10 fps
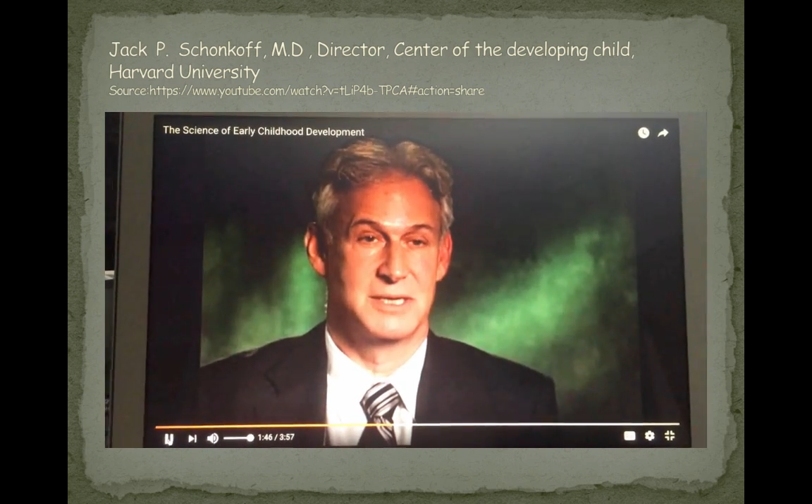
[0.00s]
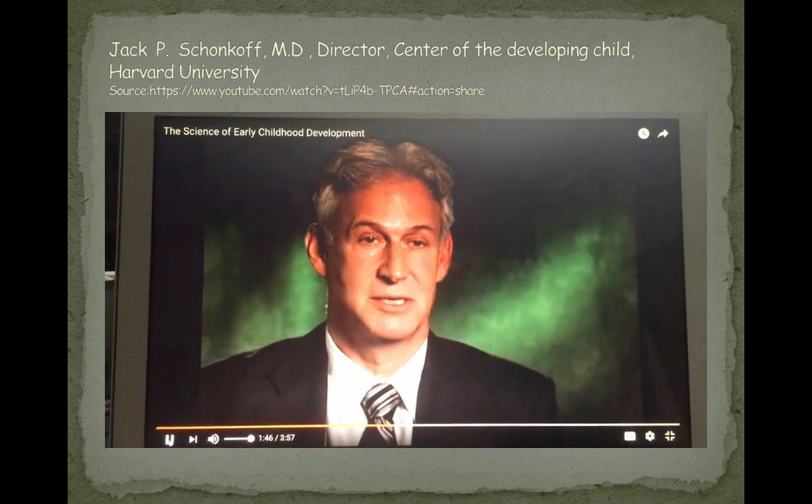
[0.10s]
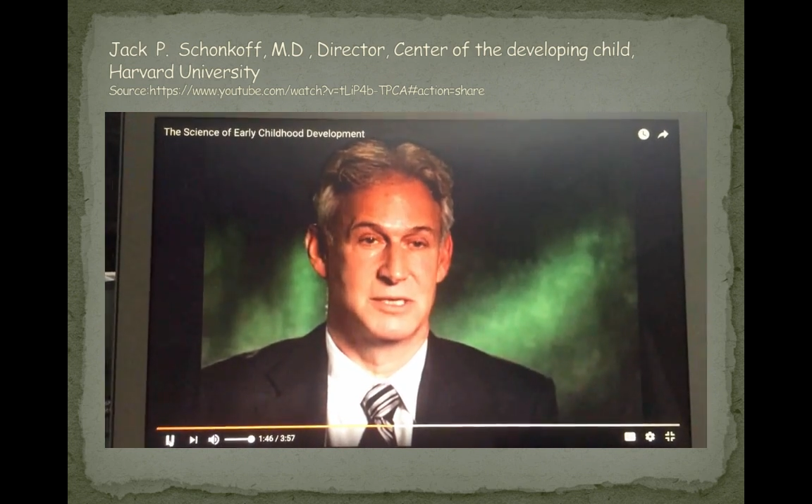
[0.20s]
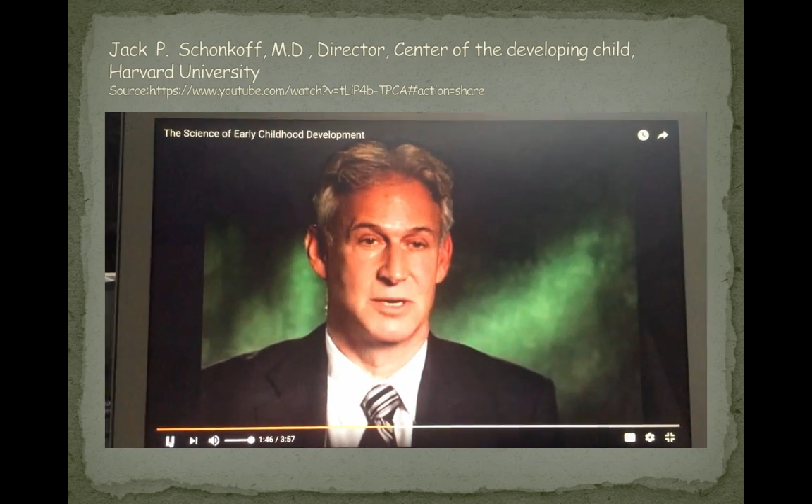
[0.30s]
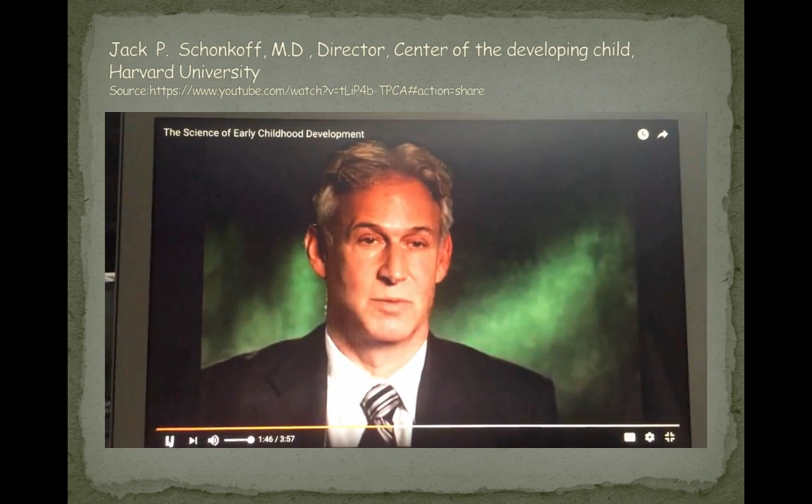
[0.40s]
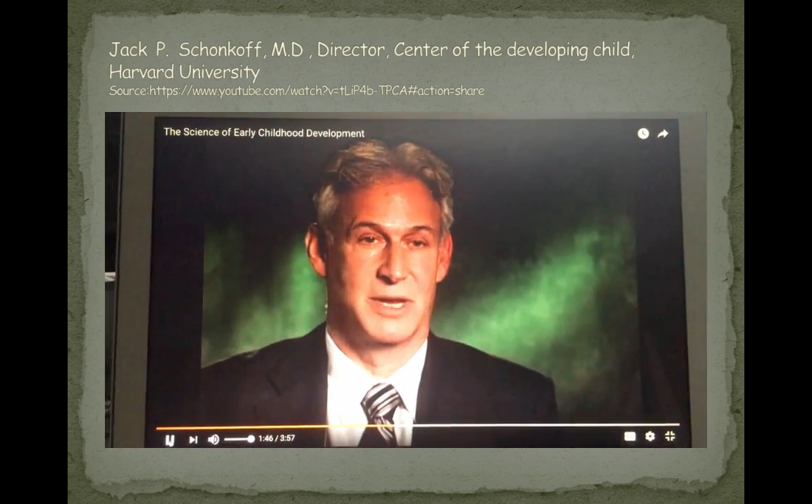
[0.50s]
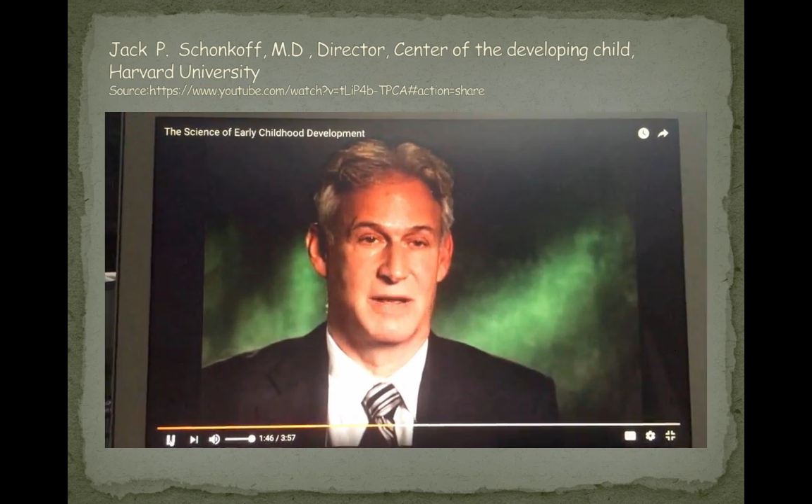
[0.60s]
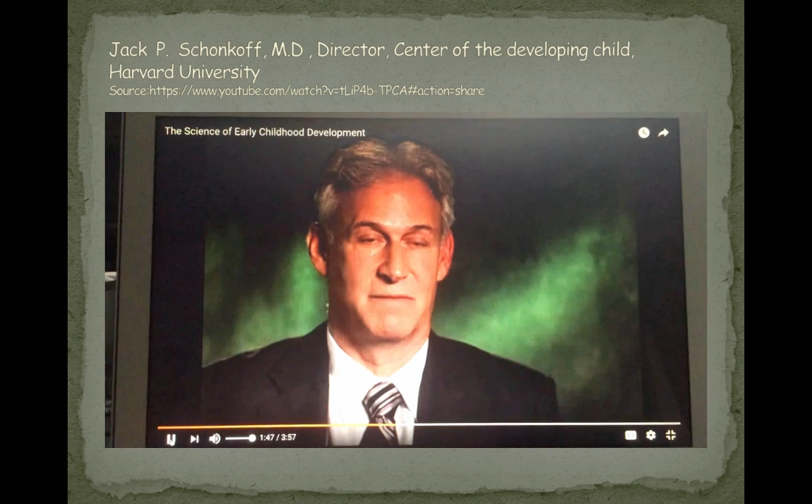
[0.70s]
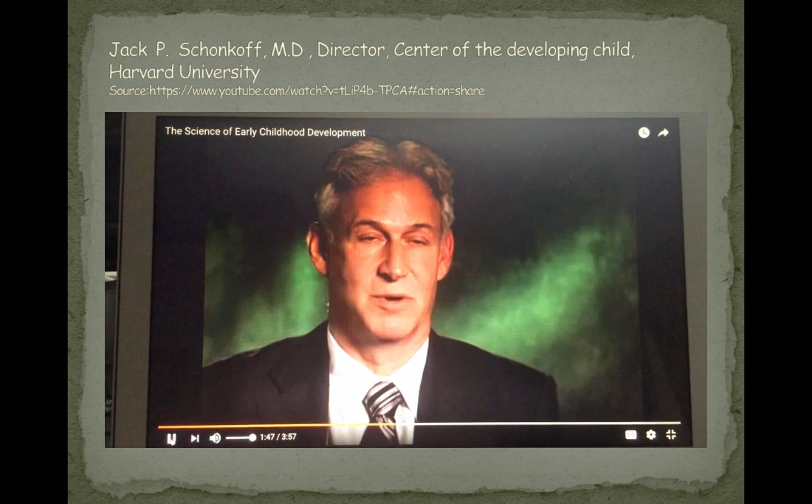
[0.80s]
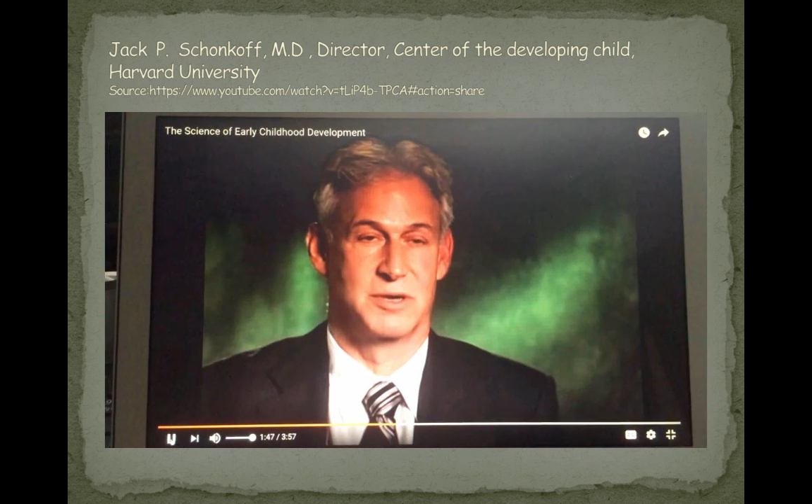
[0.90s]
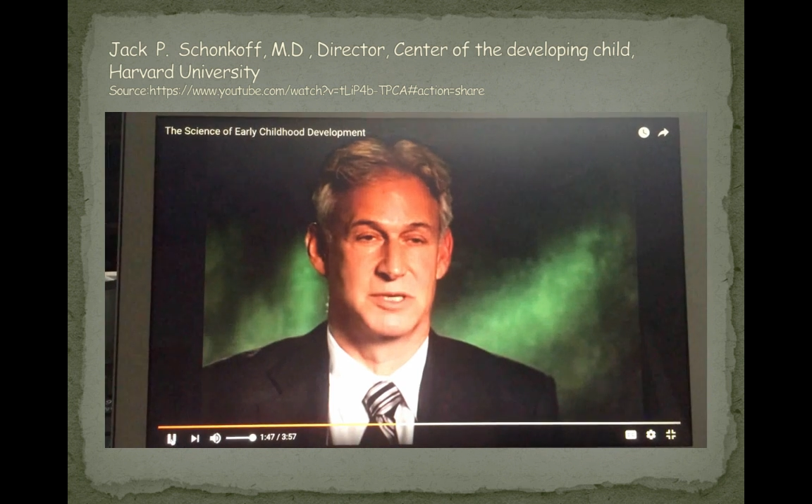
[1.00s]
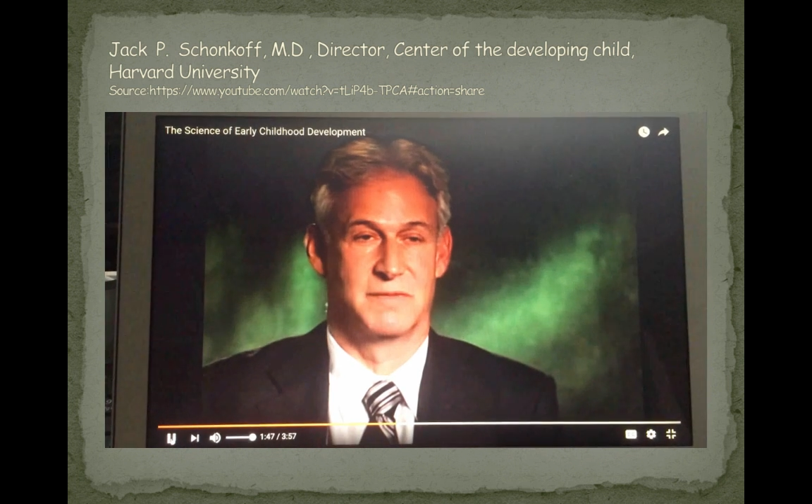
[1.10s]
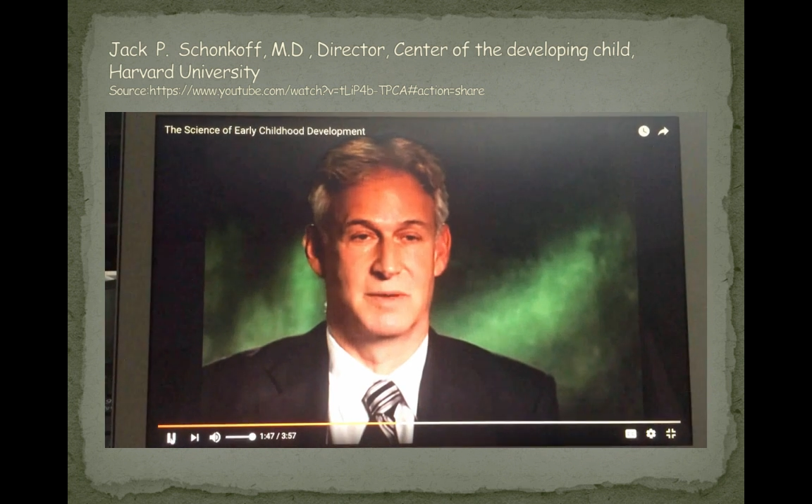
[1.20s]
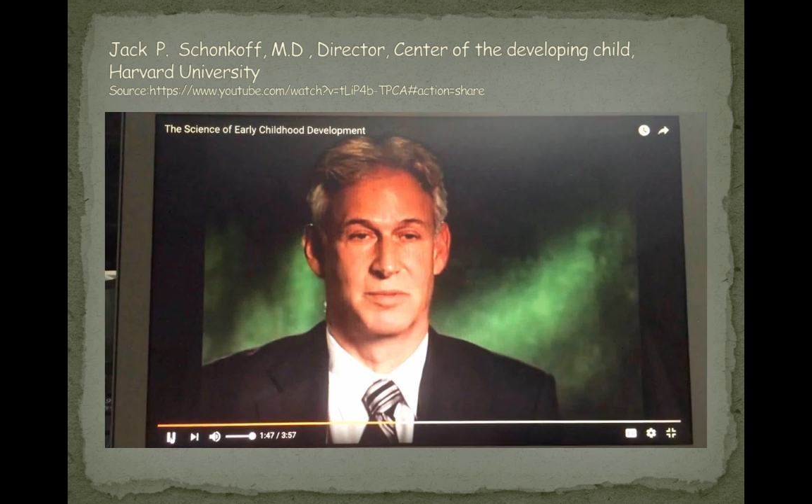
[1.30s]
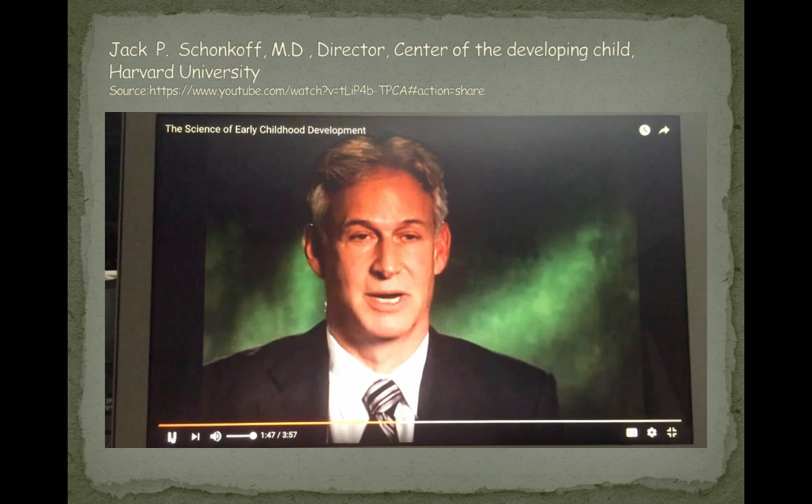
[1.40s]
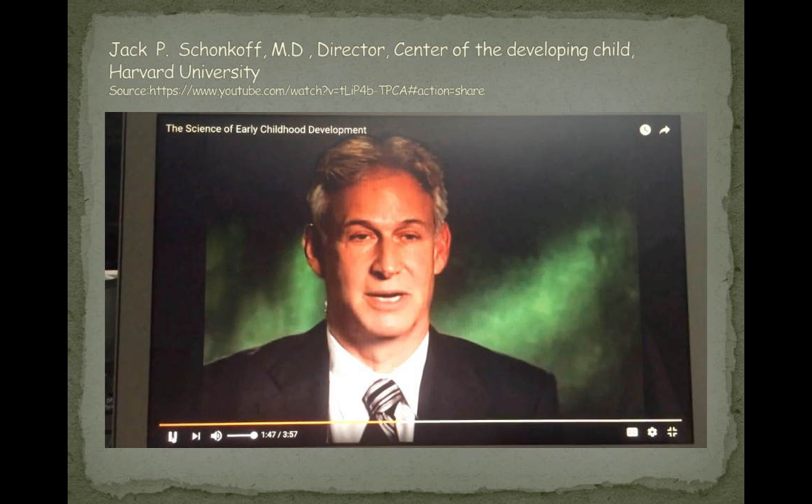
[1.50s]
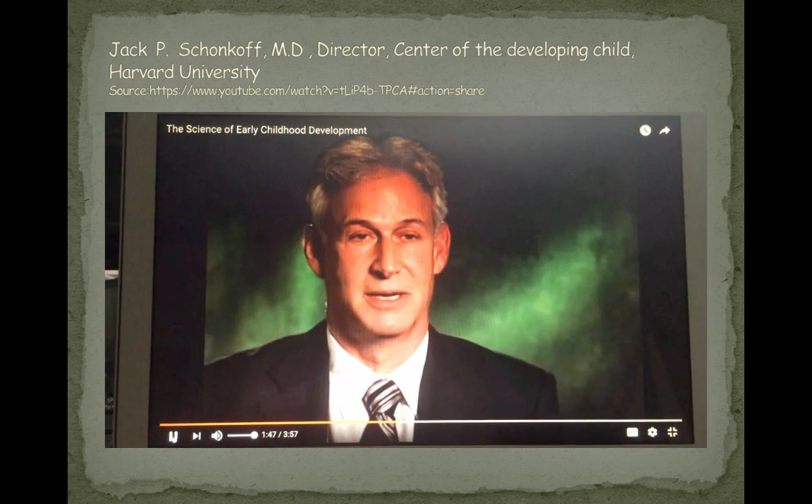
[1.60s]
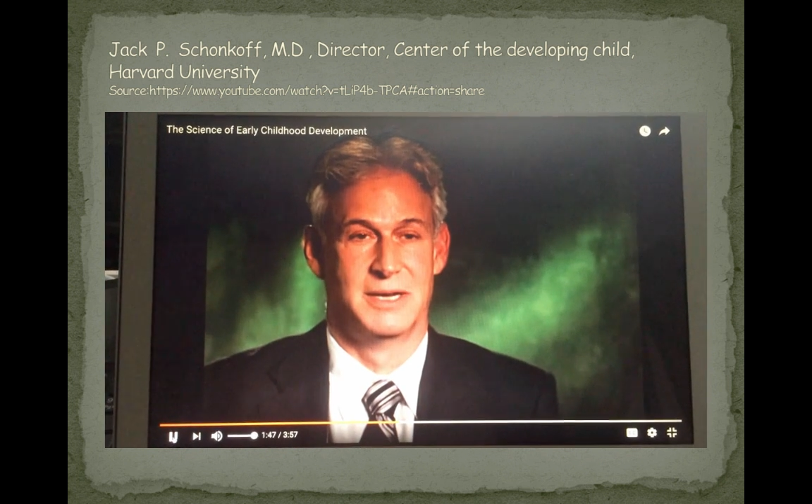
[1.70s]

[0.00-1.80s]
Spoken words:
So we have parts of the brain